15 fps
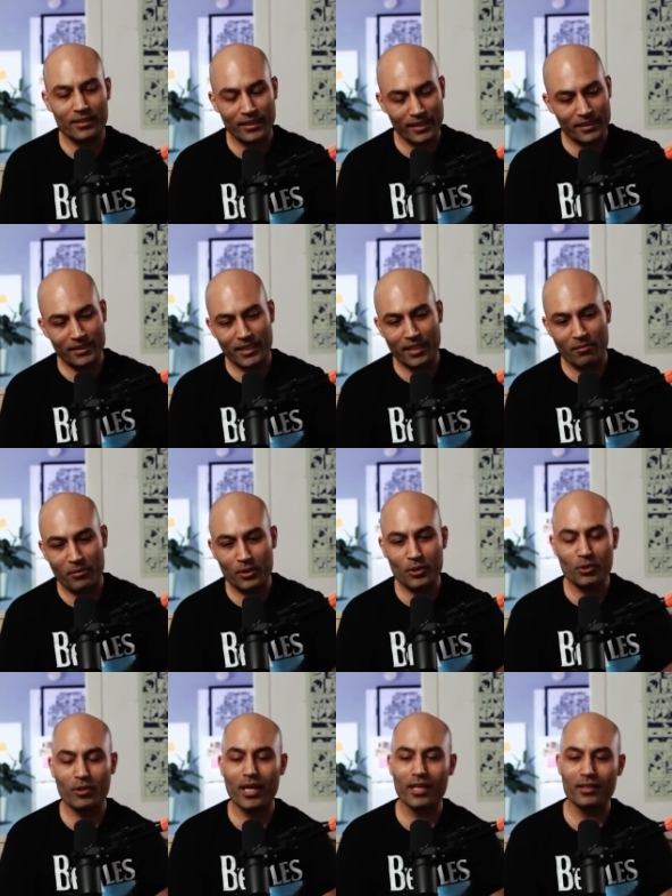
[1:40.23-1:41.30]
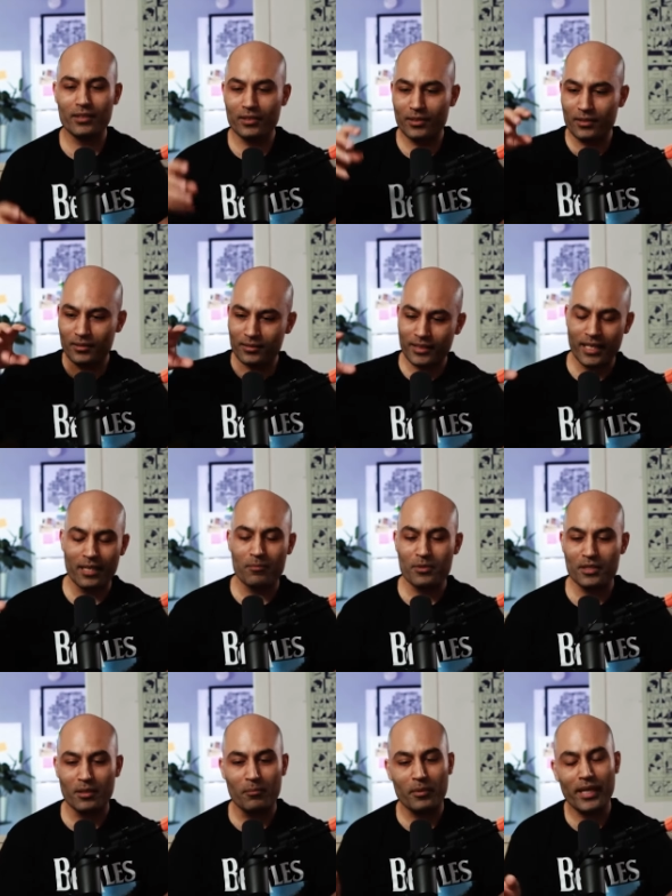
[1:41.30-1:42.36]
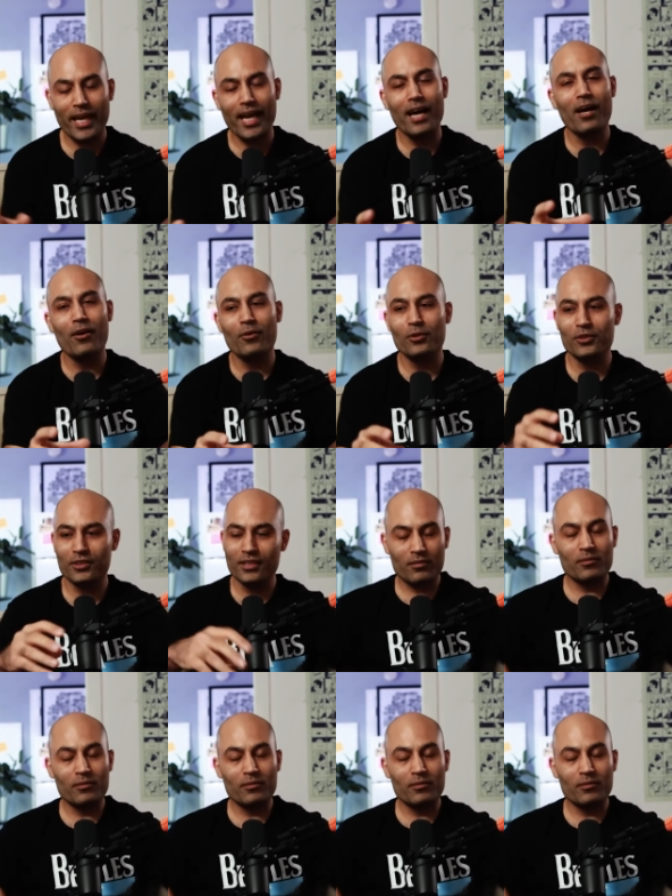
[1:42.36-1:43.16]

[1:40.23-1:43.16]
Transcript: let's get him a tractor, get him some cows,